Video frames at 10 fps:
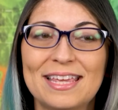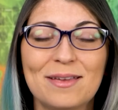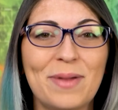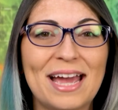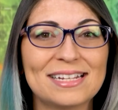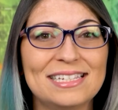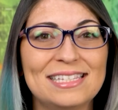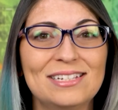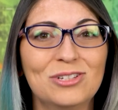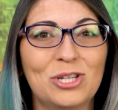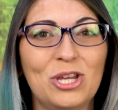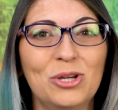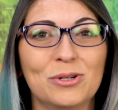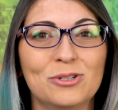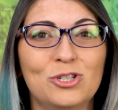the impact is still
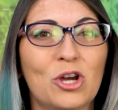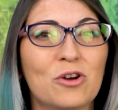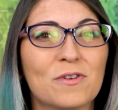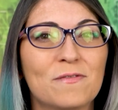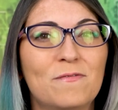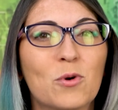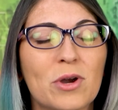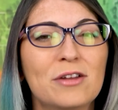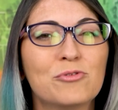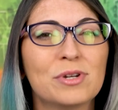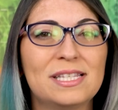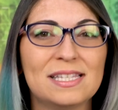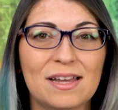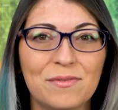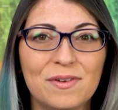huge. Over four hundred
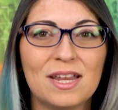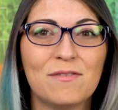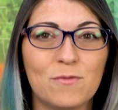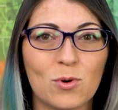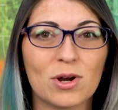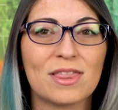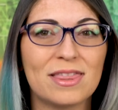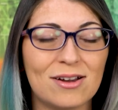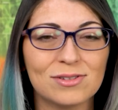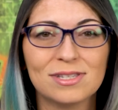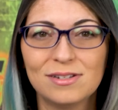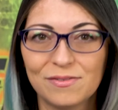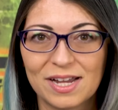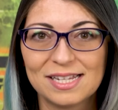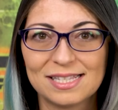seventy-four thousand
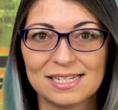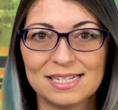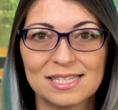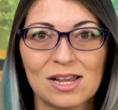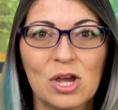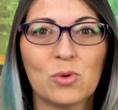devices